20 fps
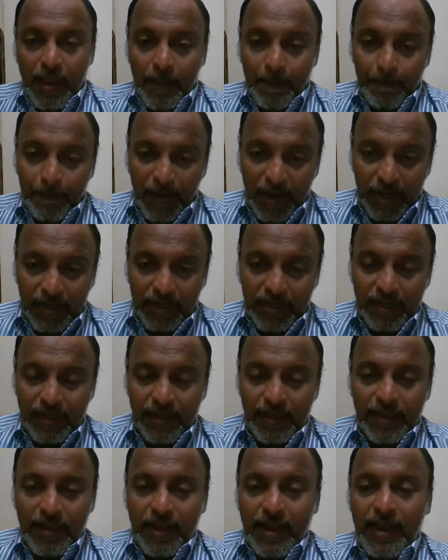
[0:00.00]
But
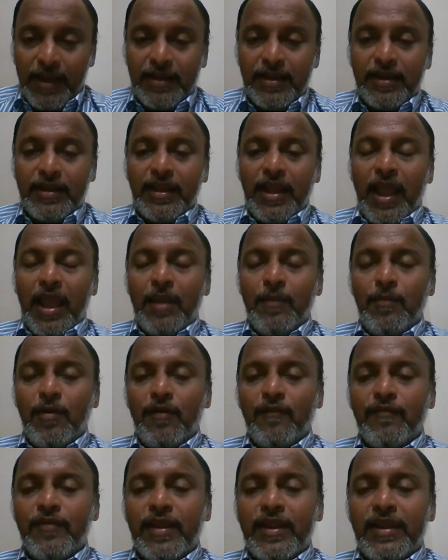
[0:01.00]
at the time
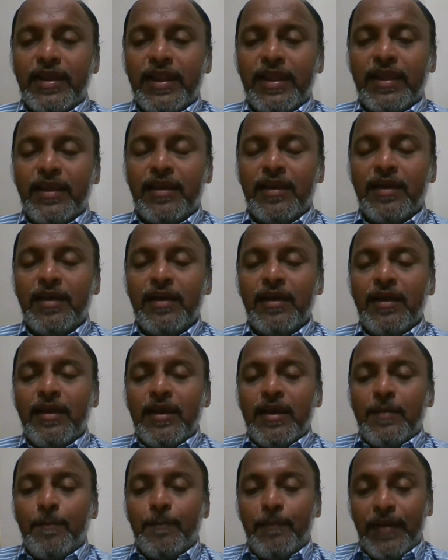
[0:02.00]
of getting
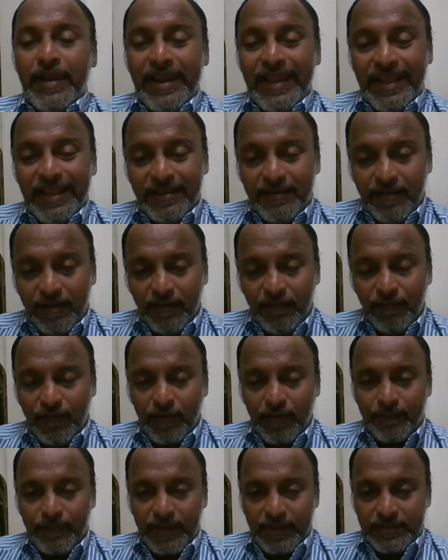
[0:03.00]
pleasure
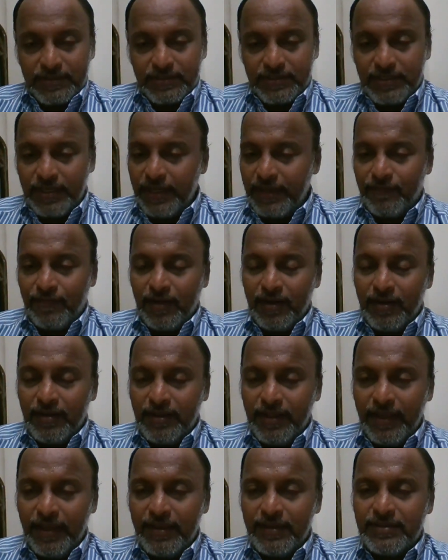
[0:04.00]
from this, see one
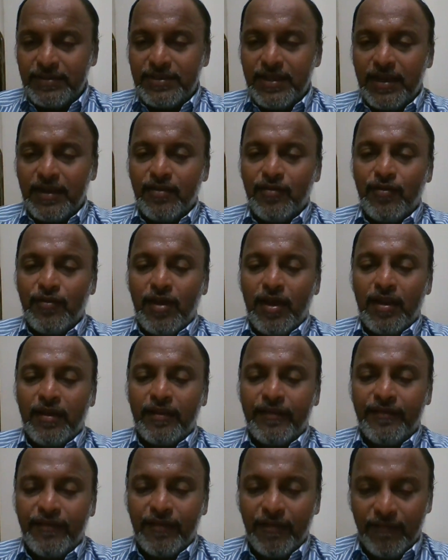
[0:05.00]
thing is that you are
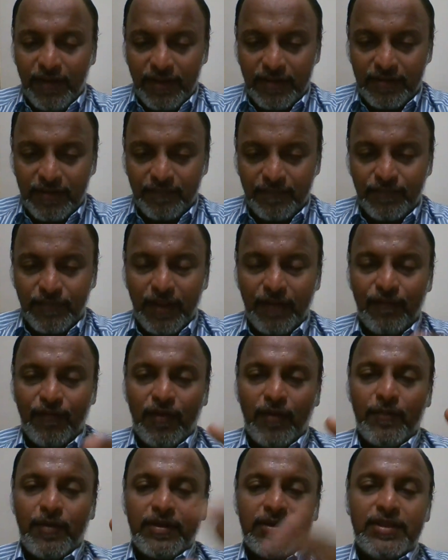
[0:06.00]
receiving something
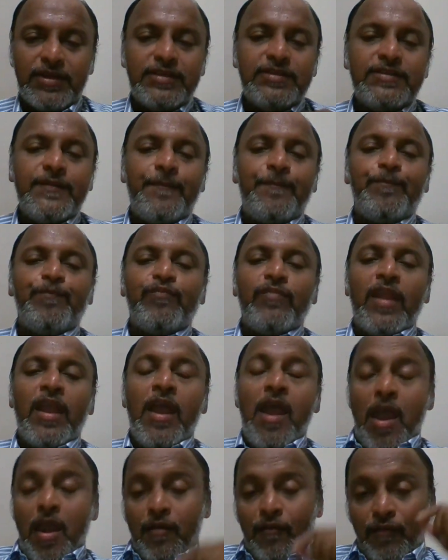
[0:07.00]
from others.
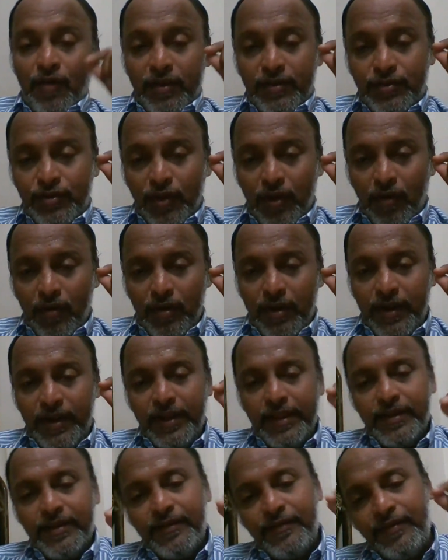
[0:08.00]
Once you
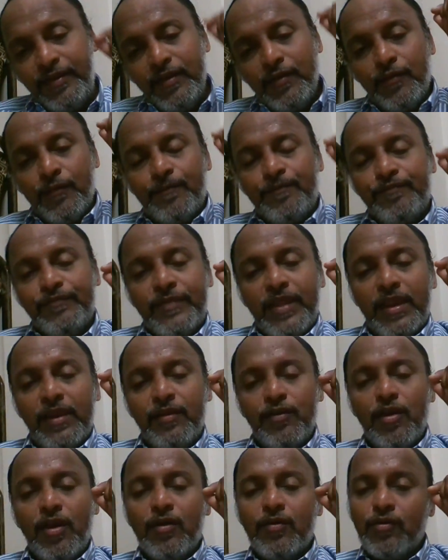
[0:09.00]
already receive, then
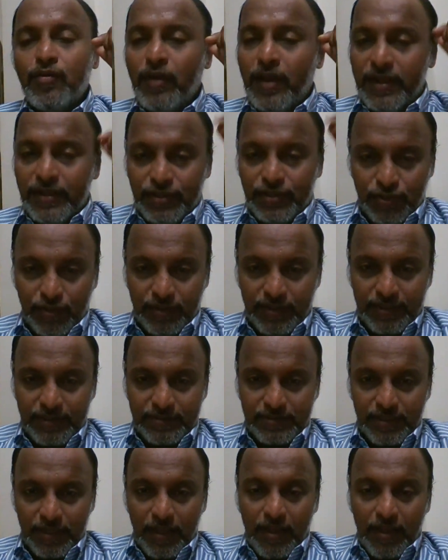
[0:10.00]
you have to enjoy this.